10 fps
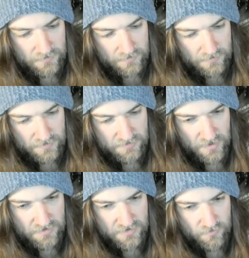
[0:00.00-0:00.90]
because I
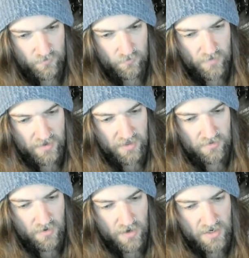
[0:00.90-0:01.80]
just
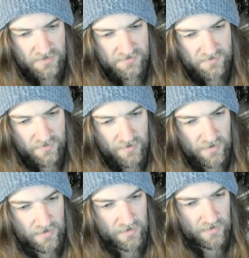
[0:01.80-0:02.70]
recognize
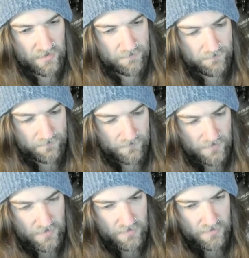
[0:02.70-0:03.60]
the
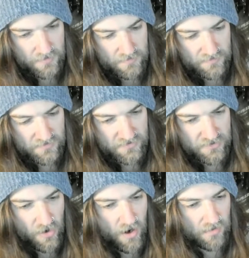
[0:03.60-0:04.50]

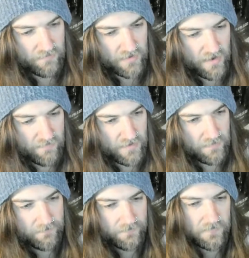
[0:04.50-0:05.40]
style of the cover.
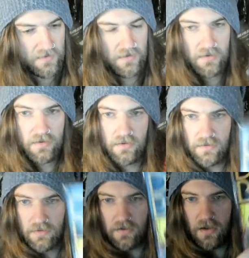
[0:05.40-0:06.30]

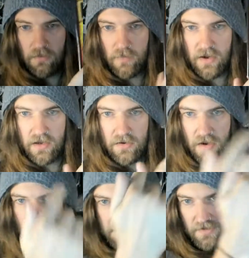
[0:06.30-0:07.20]
Like I
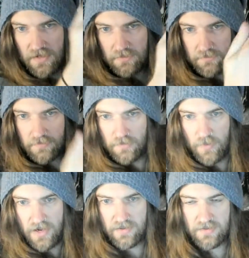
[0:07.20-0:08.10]
recognize the
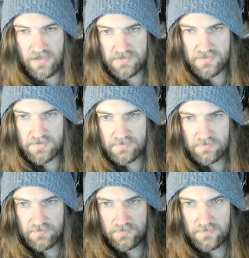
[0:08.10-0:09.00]
way that that's
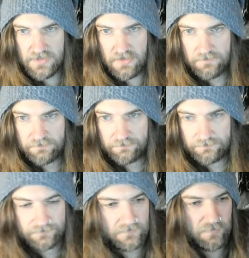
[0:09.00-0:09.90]
done.
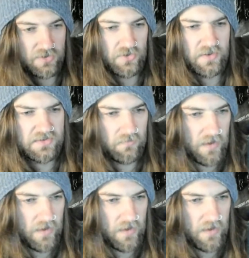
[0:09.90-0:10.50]
Pretty sure there's a red